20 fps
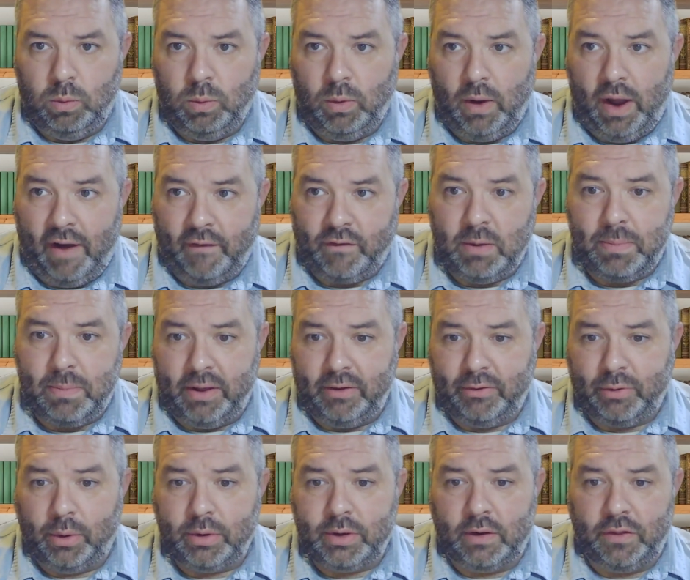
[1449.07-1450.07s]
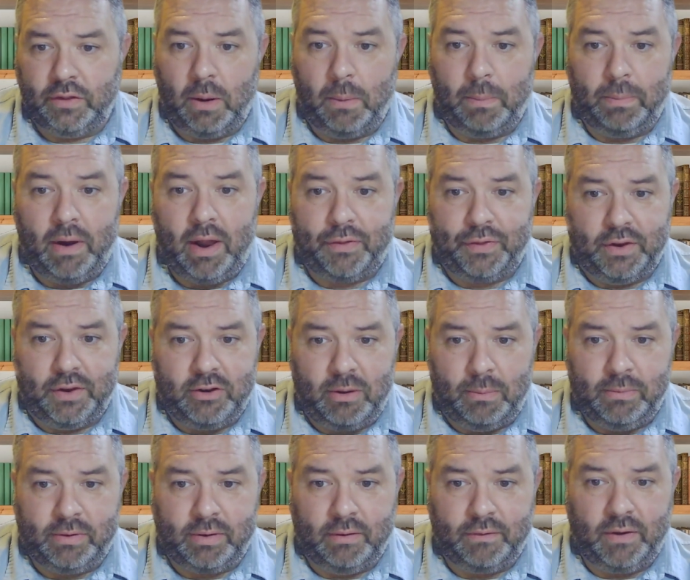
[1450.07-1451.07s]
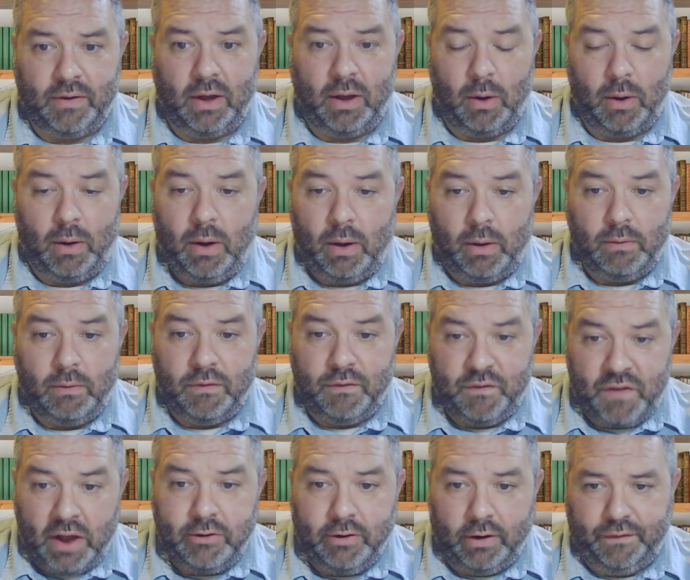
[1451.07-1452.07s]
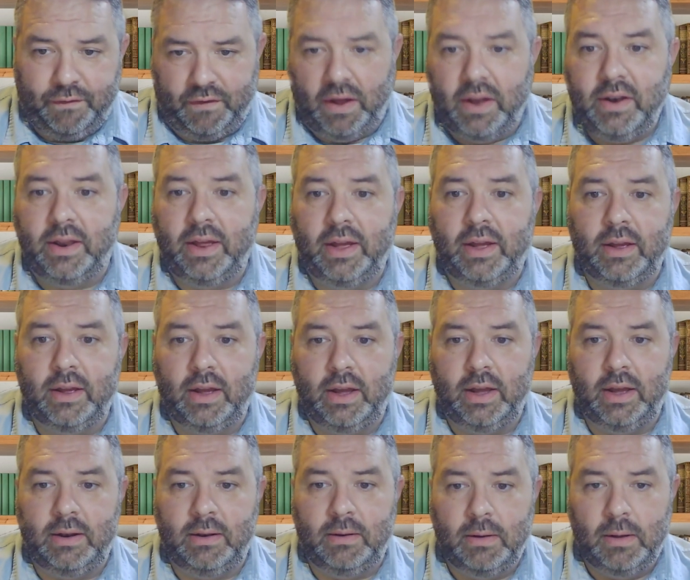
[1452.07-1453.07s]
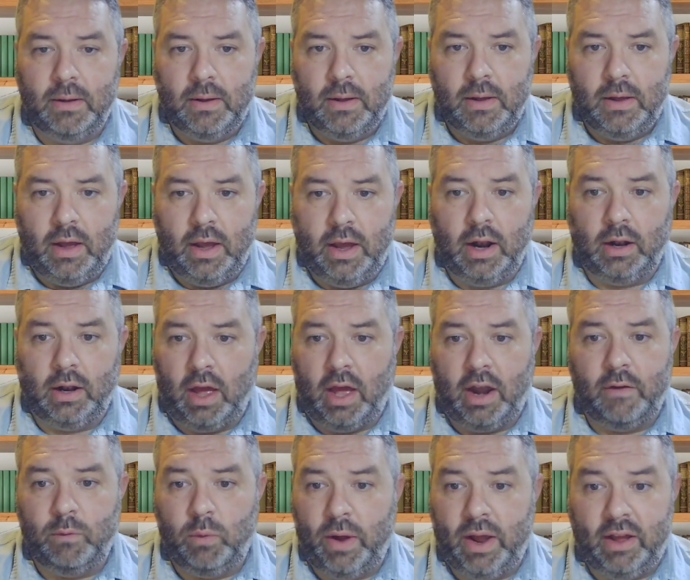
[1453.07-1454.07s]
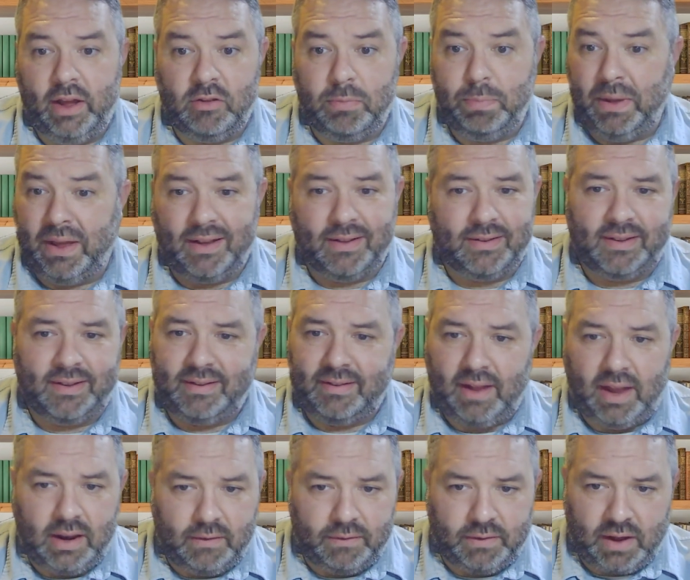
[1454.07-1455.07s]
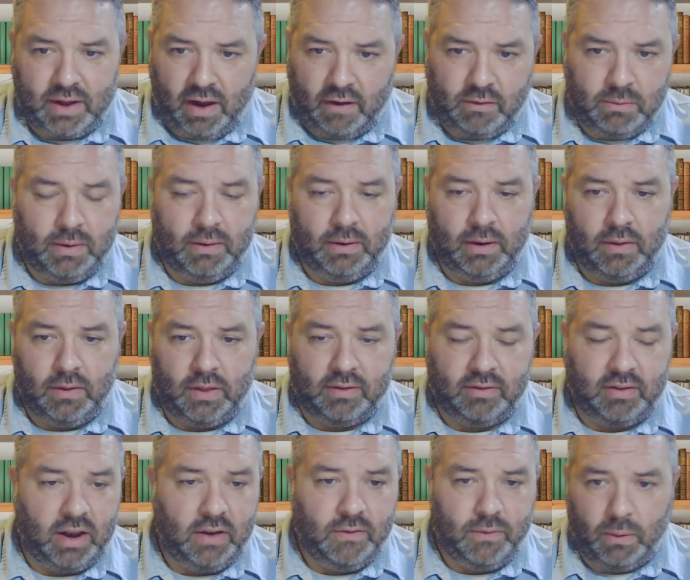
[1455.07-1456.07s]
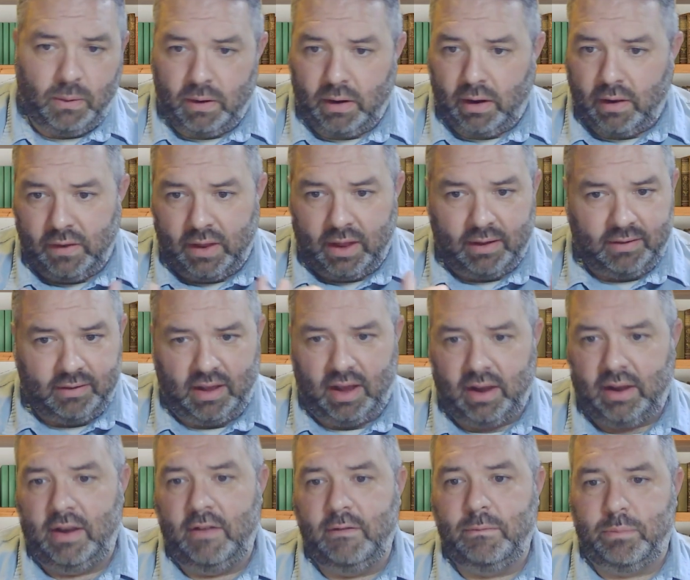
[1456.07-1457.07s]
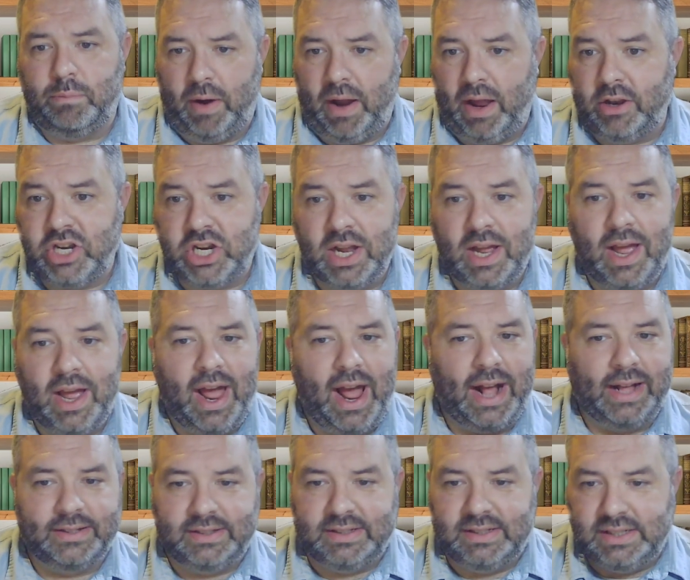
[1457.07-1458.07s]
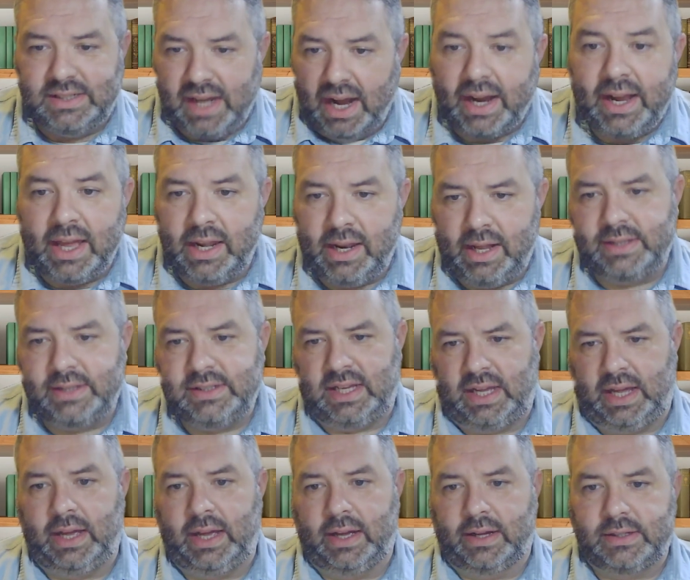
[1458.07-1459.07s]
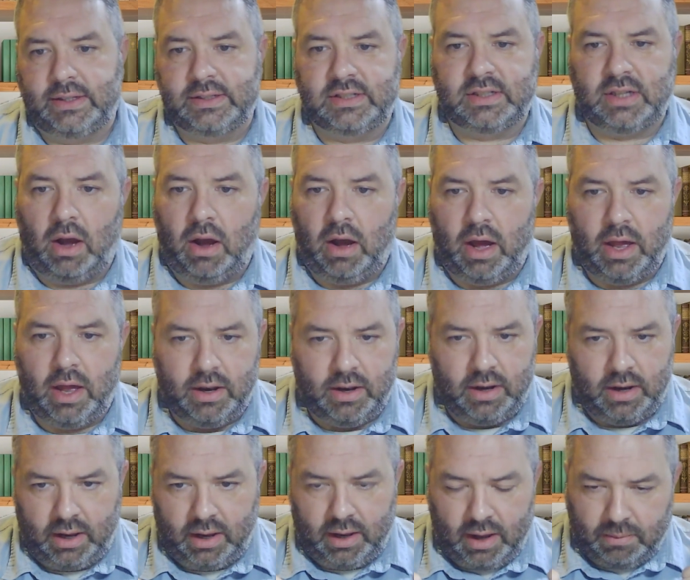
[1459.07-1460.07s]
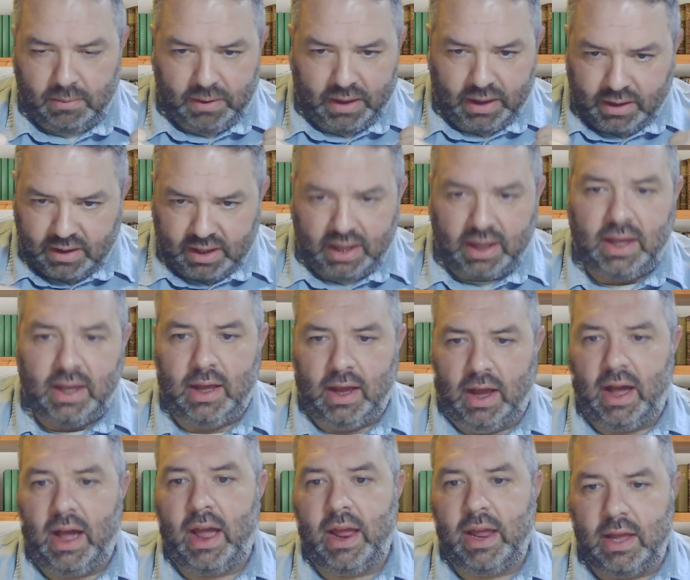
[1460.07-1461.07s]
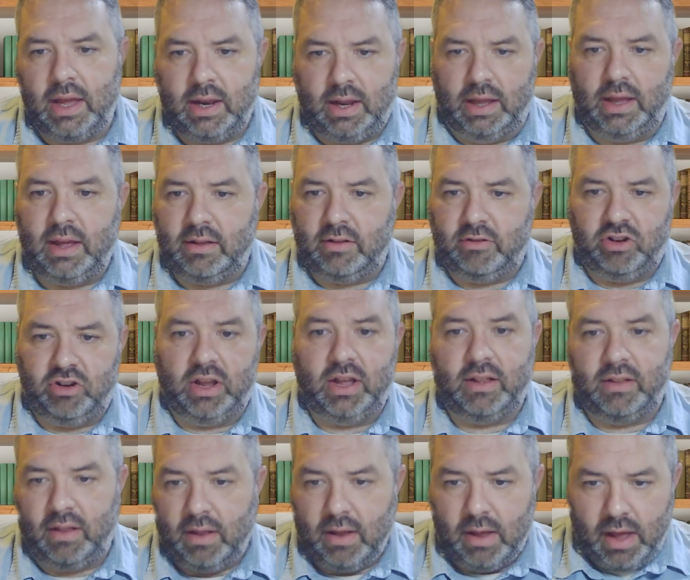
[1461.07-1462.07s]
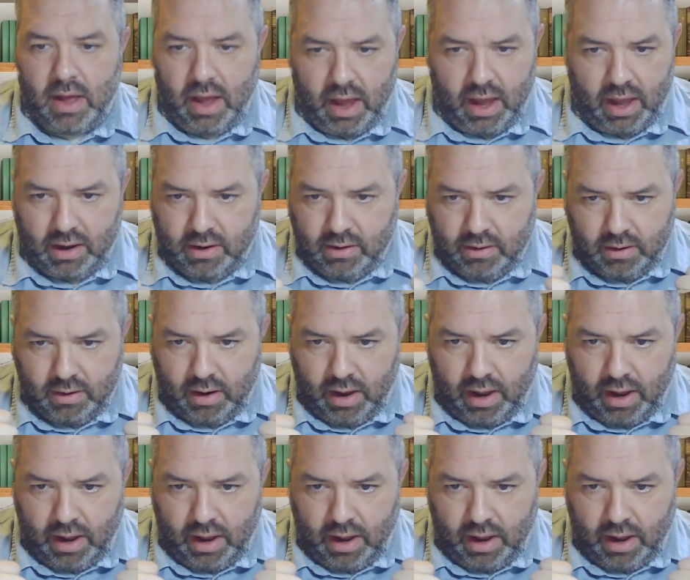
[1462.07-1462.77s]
everybody's holding their breath in terms of federal funding in a lot of ways, because the state of Oregon, the executive branch, has dug in its heels on DEI and ESG and